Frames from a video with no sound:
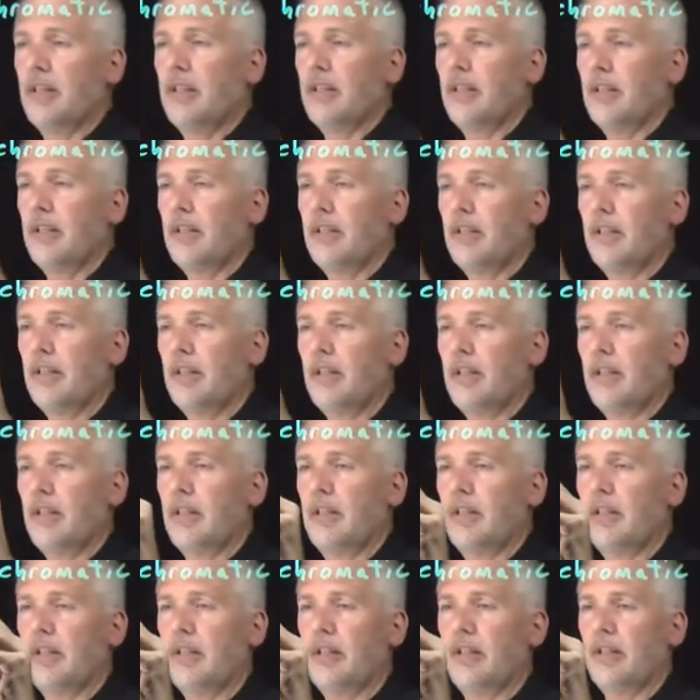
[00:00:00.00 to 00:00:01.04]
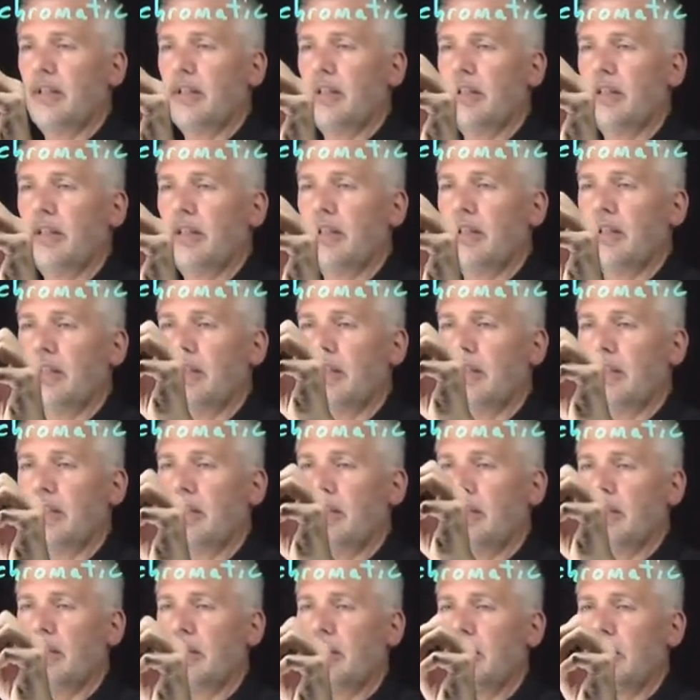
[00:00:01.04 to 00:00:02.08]

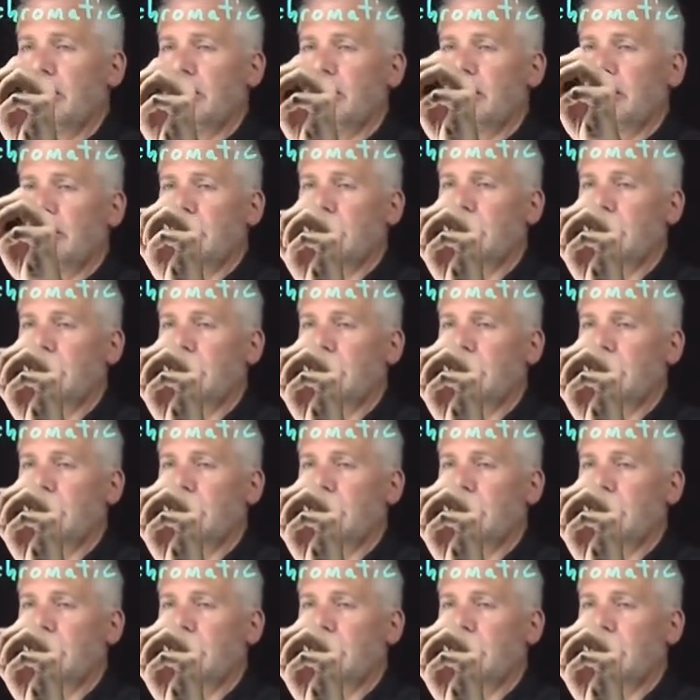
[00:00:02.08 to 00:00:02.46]
(no one is talking)